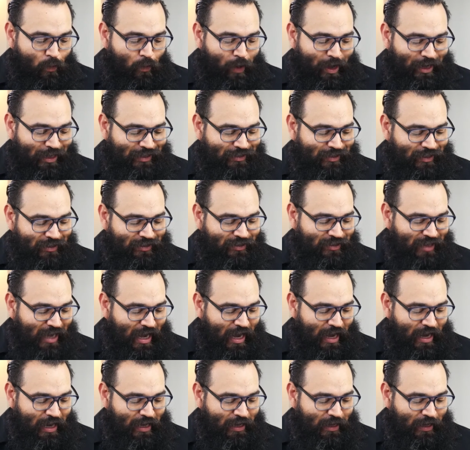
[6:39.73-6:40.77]
What is the
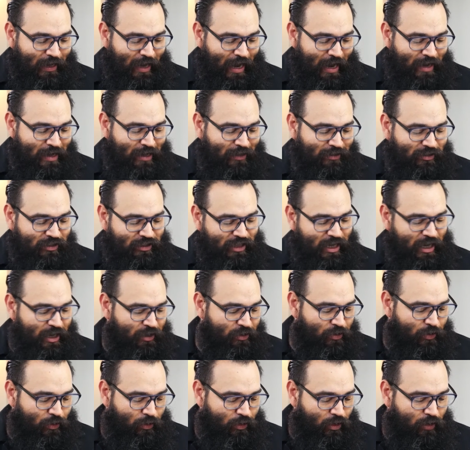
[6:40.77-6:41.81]
sign and the
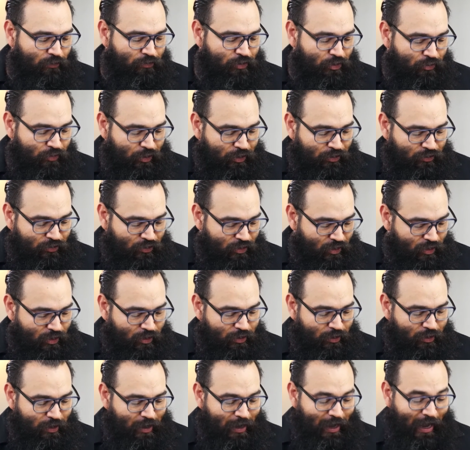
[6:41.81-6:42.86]
signal of your
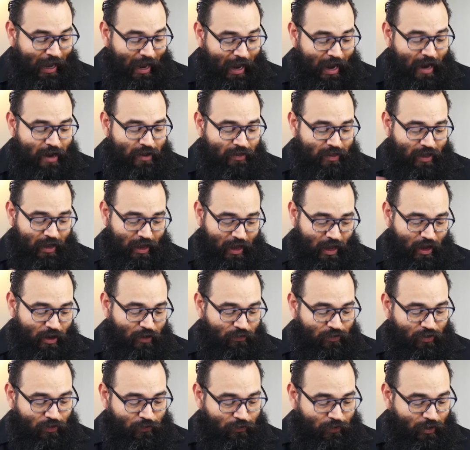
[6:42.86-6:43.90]
return and the
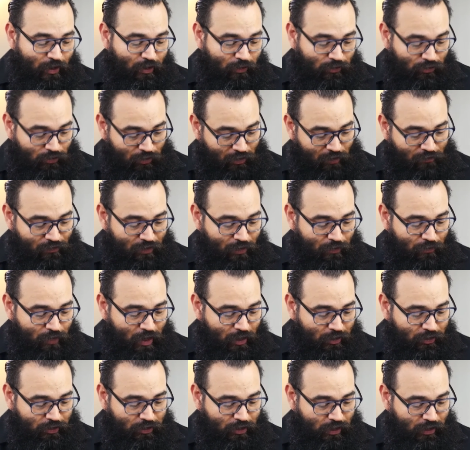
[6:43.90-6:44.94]
end of the world? 2 different
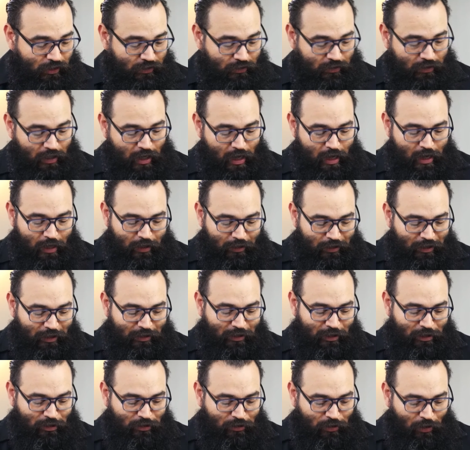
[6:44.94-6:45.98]
questions.
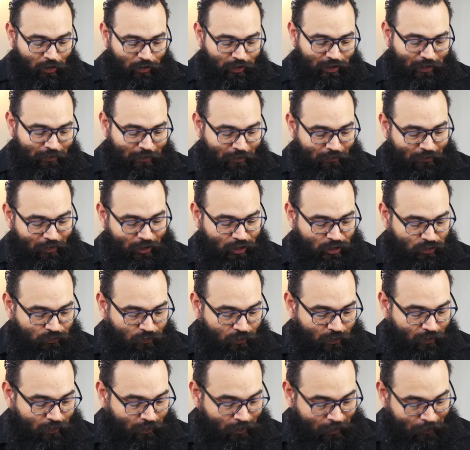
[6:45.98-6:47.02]
Jesus told them in verse
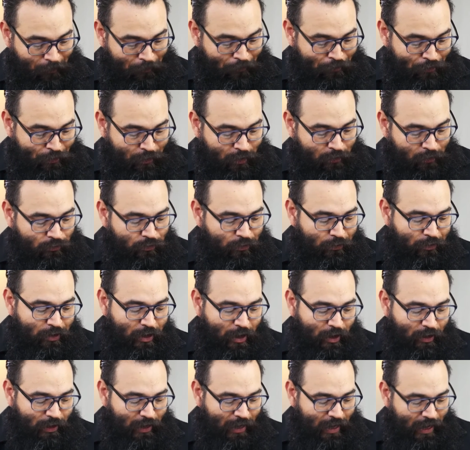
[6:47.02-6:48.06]
4, do
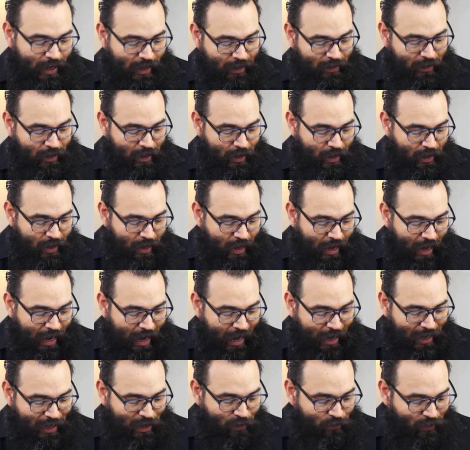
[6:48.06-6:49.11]
not let
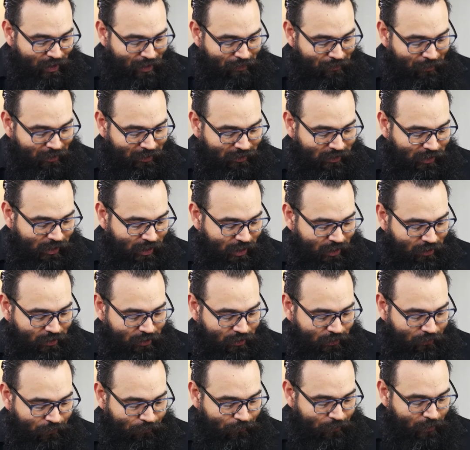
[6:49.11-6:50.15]
anyone
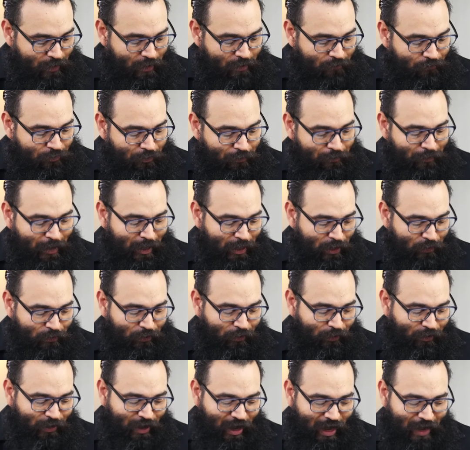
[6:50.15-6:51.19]
mislead you, for many
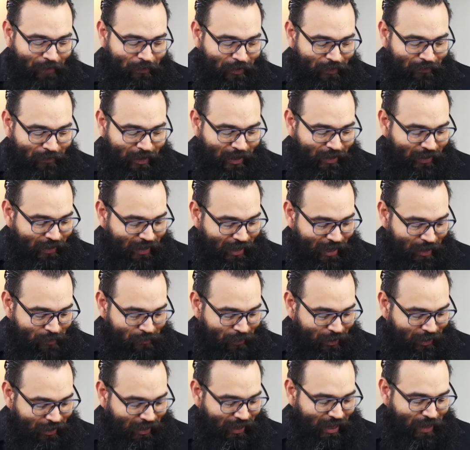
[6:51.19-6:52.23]
will come in my
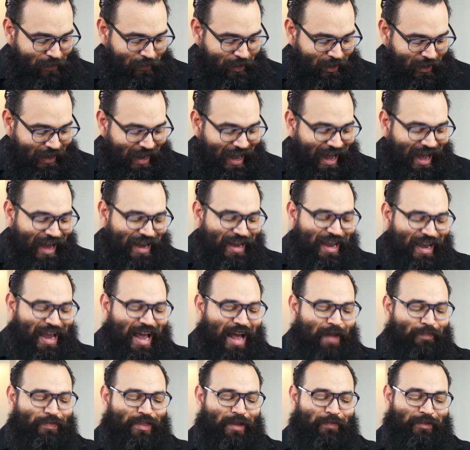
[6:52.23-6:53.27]
name, claiming, I
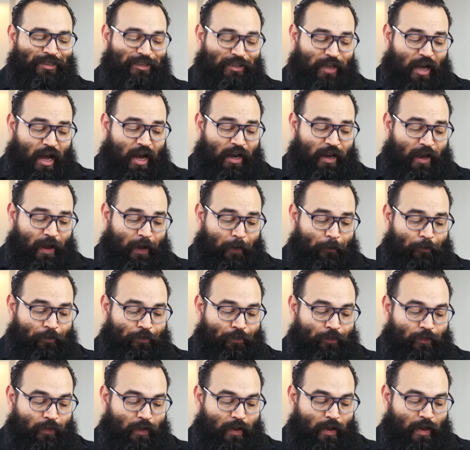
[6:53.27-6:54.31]
am the Messiah.
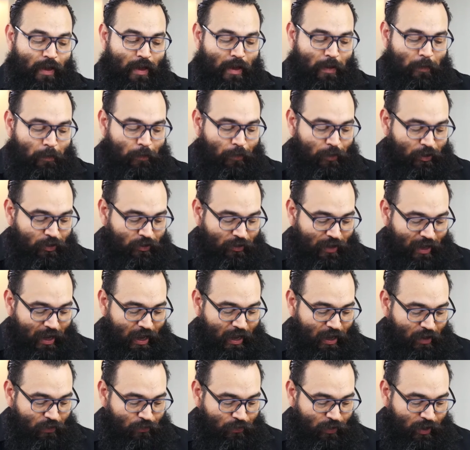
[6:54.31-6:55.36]
But
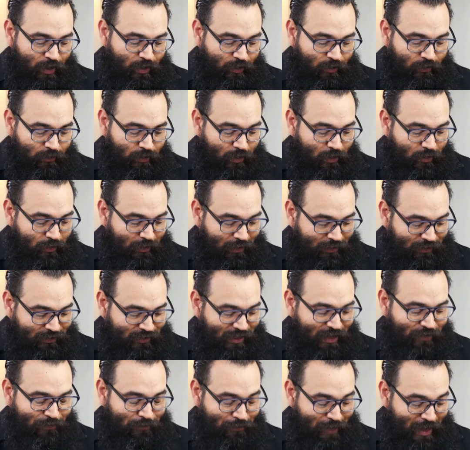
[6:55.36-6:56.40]
they will
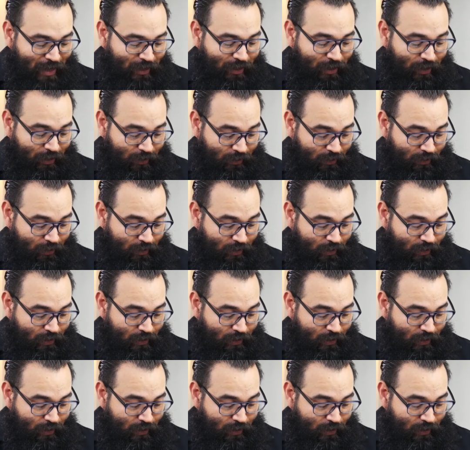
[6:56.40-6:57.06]
deceive many.